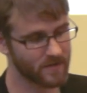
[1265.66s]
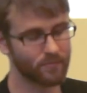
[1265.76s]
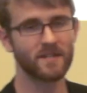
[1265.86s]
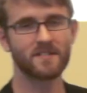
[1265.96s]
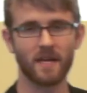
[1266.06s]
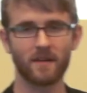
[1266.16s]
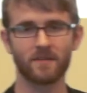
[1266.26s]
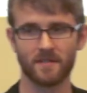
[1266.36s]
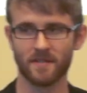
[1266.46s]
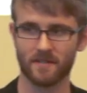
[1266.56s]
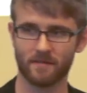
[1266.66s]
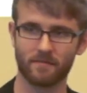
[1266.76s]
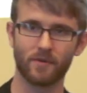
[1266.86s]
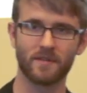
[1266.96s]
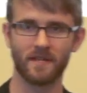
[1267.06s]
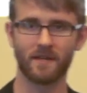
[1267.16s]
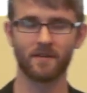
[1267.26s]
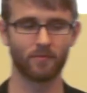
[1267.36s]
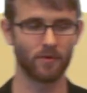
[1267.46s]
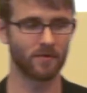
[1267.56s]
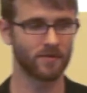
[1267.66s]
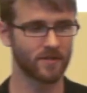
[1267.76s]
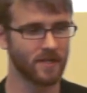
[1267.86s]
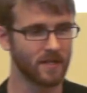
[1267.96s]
Pretty standard system, pretty standard approach.